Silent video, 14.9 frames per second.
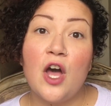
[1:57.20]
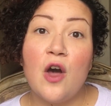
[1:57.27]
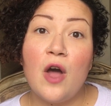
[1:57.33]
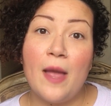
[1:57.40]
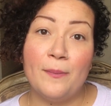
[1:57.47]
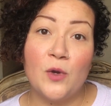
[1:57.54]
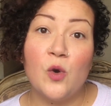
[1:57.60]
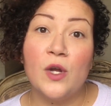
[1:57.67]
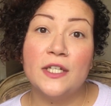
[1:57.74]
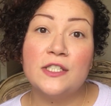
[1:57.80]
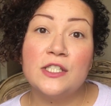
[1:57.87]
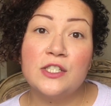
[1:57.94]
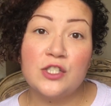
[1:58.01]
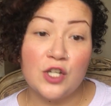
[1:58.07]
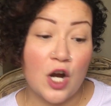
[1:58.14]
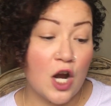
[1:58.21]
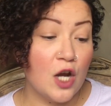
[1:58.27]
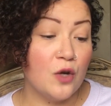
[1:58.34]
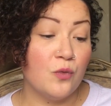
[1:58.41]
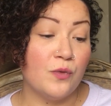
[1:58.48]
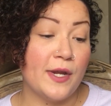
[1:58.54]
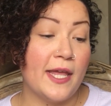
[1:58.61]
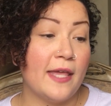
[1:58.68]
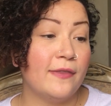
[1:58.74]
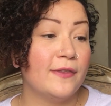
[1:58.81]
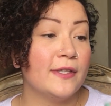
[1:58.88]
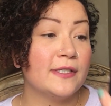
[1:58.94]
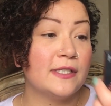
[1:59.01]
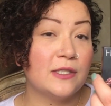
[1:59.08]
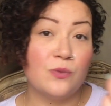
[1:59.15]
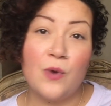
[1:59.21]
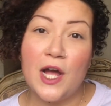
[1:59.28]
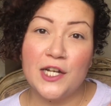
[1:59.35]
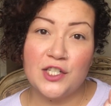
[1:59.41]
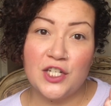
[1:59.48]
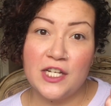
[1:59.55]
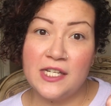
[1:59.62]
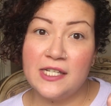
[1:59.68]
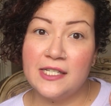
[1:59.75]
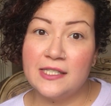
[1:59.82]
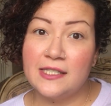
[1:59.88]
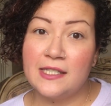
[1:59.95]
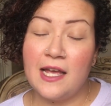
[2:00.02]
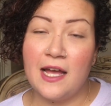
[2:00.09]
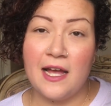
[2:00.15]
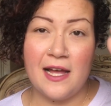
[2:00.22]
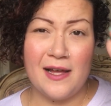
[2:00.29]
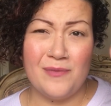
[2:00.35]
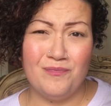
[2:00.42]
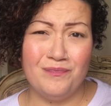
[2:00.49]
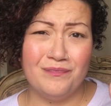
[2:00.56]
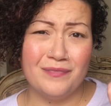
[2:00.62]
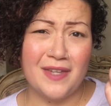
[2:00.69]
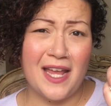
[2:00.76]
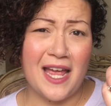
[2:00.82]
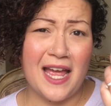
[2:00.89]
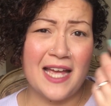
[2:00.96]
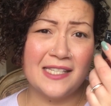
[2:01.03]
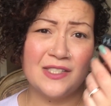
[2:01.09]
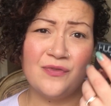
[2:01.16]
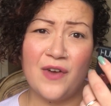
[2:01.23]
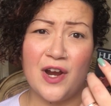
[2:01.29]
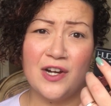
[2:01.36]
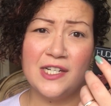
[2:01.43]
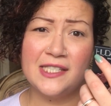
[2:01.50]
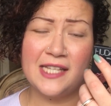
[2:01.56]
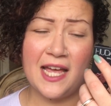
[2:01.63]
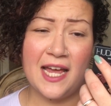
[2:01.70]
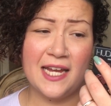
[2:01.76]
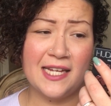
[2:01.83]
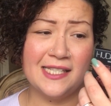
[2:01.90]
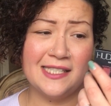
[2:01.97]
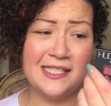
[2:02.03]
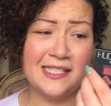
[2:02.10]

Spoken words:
I'm going to start with swatches. As far as I can